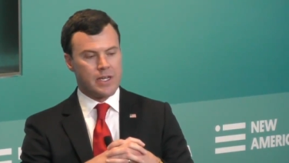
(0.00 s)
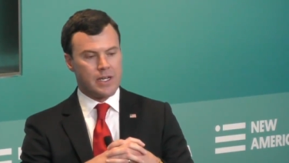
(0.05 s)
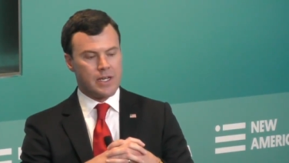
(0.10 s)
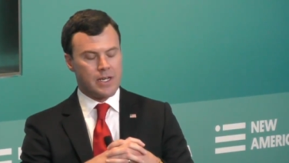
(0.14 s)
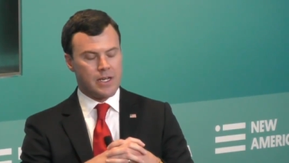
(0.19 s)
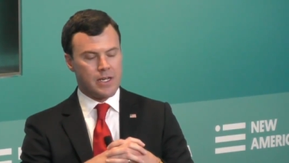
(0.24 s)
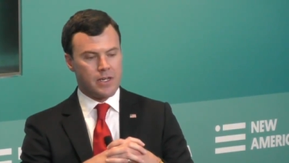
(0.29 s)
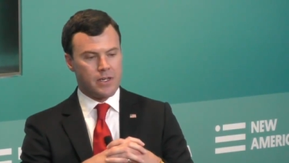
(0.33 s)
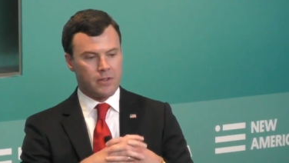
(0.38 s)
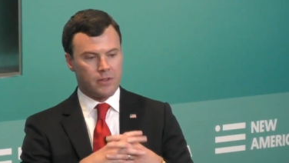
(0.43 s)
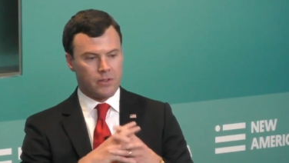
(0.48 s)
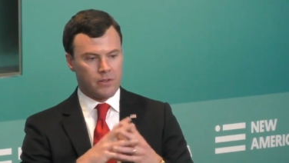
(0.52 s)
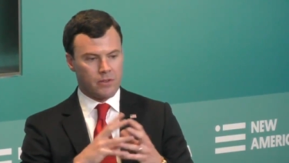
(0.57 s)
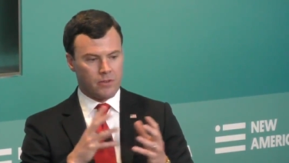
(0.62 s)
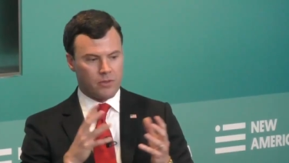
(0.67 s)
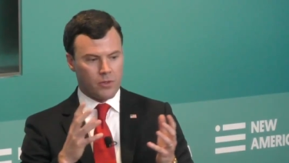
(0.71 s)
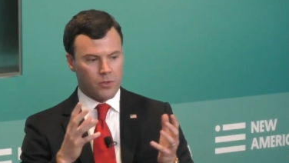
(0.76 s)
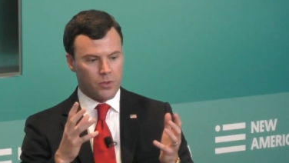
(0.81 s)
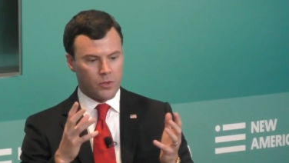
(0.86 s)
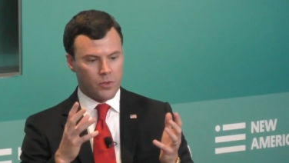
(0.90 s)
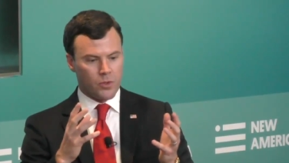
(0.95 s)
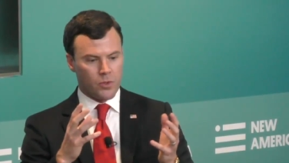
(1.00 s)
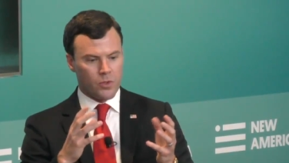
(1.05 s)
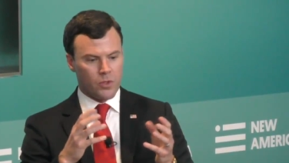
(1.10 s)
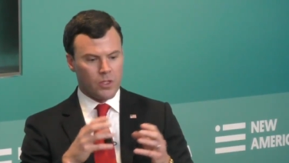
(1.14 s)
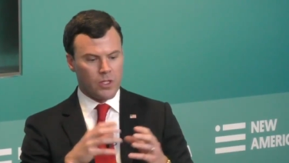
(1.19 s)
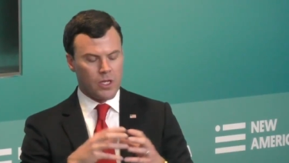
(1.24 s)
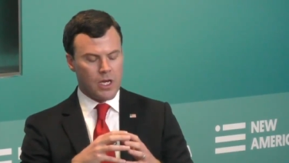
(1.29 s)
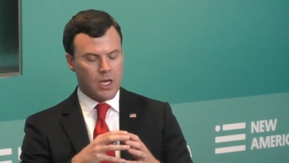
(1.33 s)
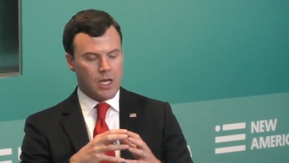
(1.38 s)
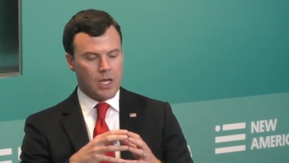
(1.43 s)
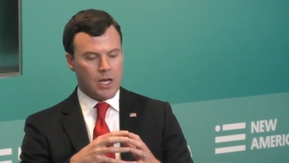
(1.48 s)
uh,
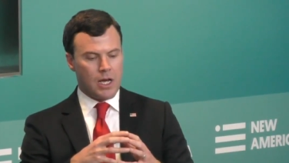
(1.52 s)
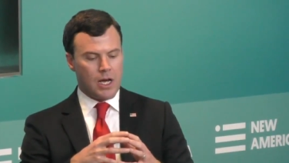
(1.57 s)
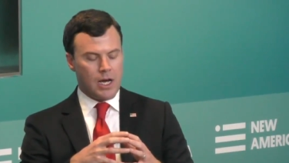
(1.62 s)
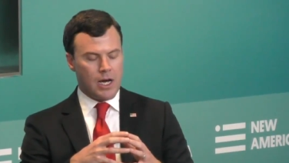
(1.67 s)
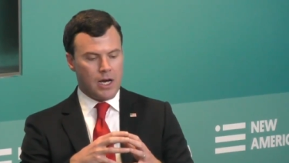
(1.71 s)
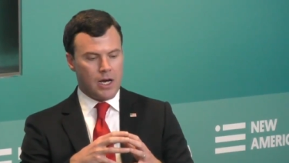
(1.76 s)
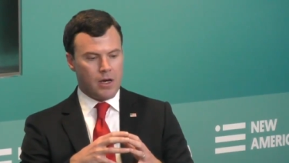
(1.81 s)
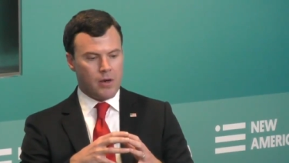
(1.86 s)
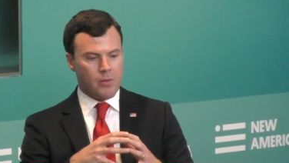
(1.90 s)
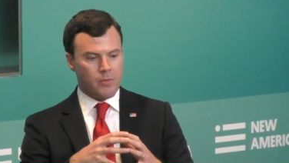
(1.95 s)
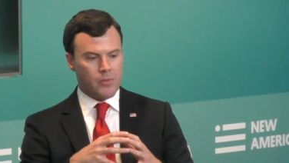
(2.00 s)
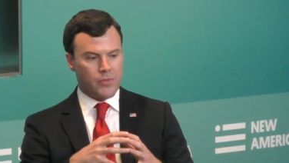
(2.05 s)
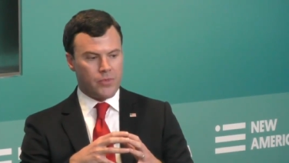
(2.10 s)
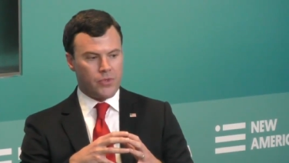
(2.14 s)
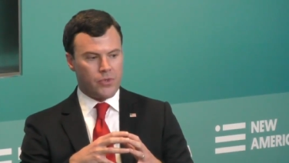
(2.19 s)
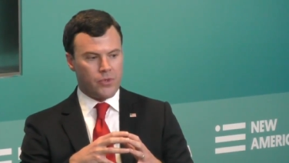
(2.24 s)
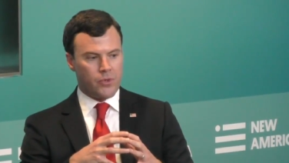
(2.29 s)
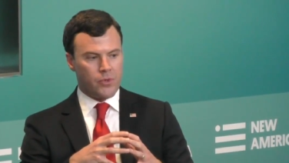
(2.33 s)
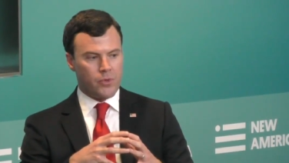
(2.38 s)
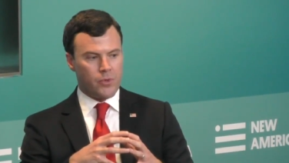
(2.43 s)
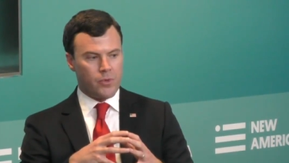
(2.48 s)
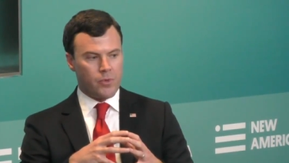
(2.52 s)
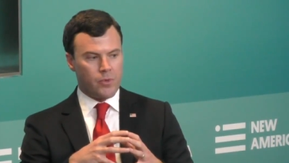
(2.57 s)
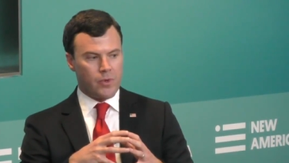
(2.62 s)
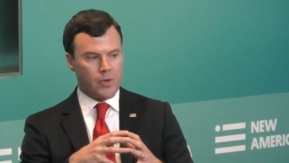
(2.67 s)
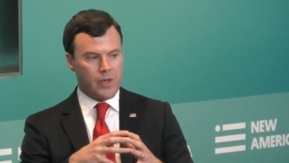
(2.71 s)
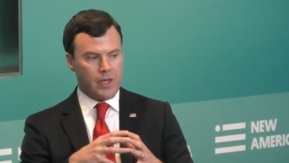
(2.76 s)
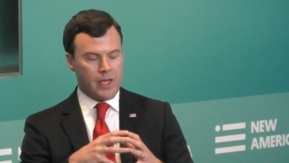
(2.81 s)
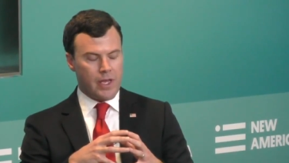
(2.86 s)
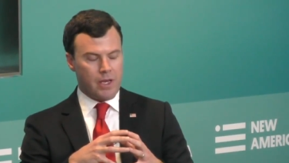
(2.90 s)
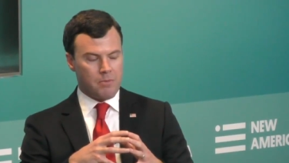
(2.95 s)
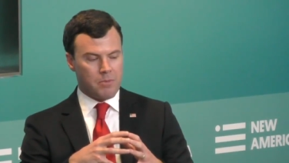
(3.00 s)
Google, um, to
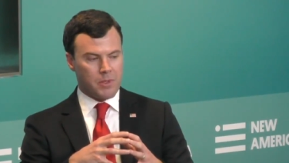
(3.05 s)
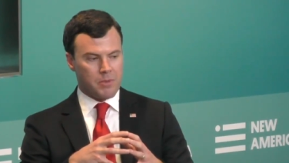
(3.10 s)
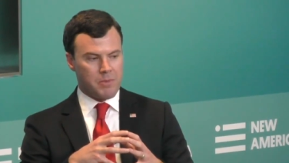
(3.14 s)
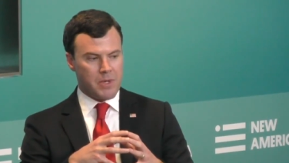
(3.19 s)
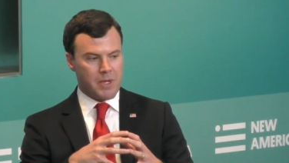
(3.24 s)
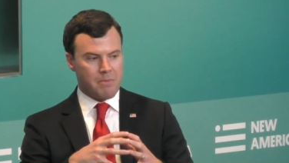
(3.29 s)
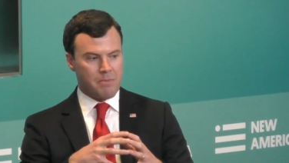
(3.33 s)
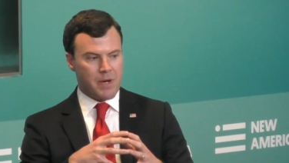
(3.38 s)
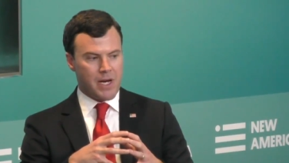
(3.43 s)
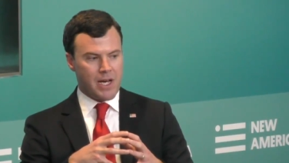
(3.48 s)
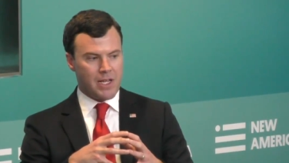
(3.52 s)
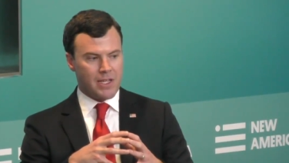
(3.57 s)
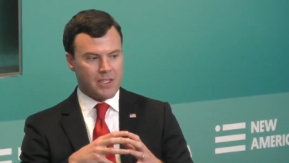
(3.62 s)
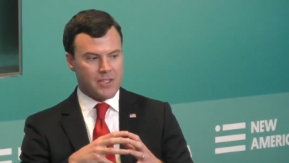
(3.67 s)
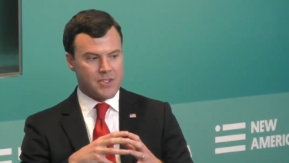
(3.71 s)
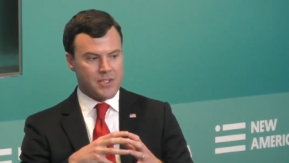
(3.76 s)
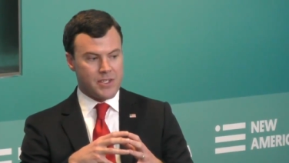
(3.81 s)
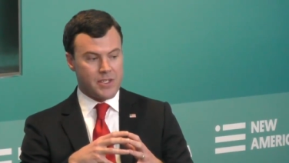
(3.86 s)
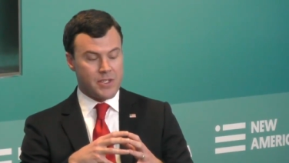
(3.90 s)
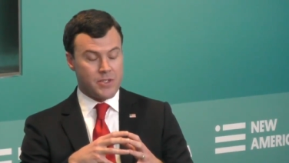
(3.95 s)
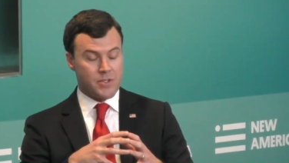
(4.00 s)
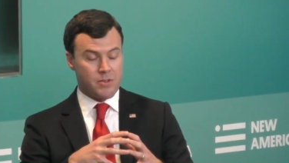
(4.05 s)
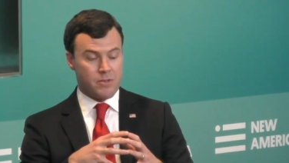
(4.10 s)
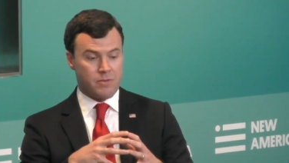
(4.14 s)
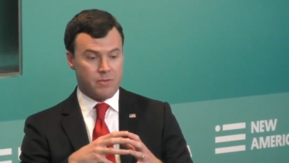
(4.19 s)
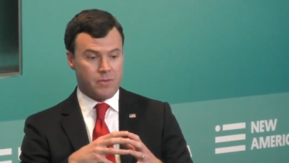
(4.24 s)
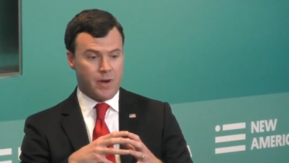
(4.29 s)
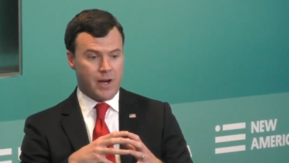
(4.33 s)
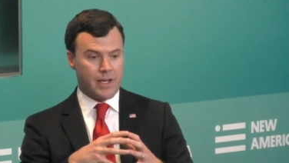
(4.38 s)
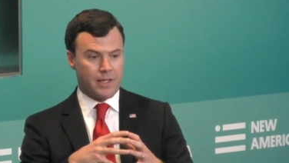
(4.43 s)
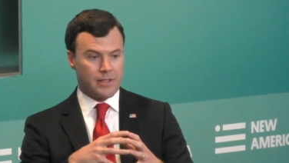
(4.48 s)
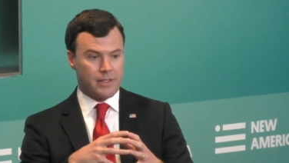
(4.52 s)
implement policies or
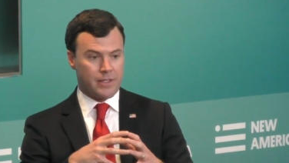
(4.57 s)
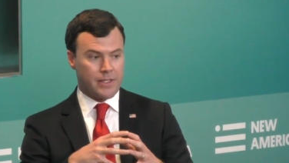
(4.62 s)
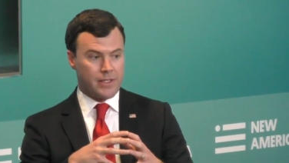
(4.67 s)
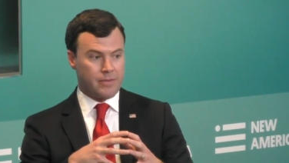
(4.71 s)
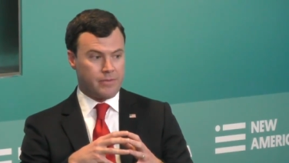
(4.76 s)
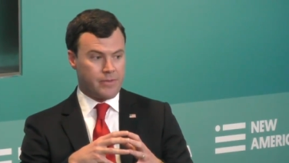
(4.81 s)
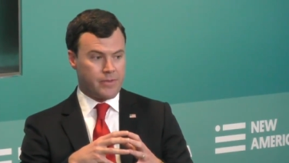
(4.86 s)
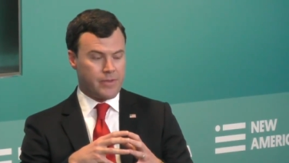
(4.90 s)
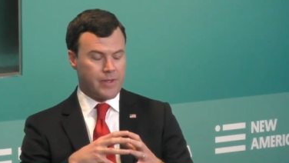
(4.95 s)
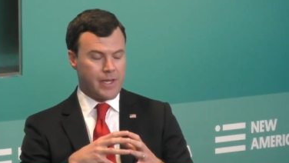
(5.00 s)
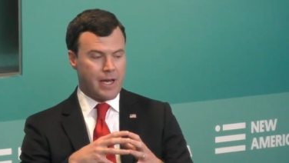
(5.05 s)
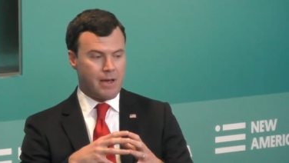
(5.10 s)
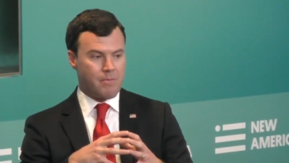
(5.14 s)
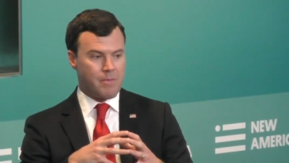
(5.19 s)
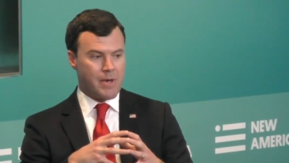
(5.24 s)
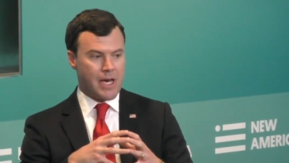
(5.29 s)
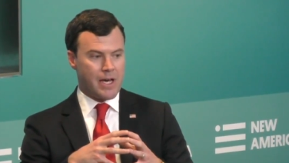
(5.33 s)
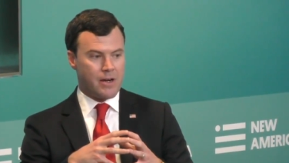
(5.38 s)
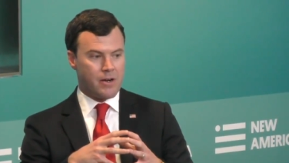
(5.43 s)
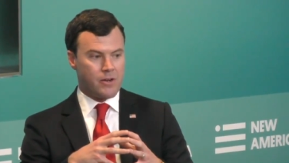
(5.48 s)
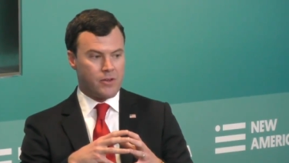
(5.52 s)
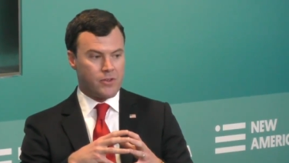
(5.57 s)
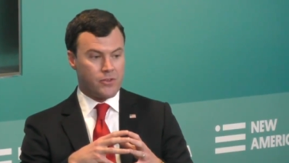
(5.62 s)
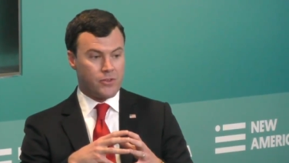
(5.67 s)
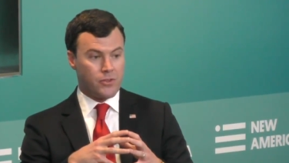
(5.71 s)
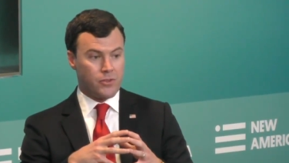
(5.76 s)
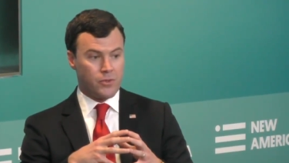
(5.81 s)
frankly, for that matter,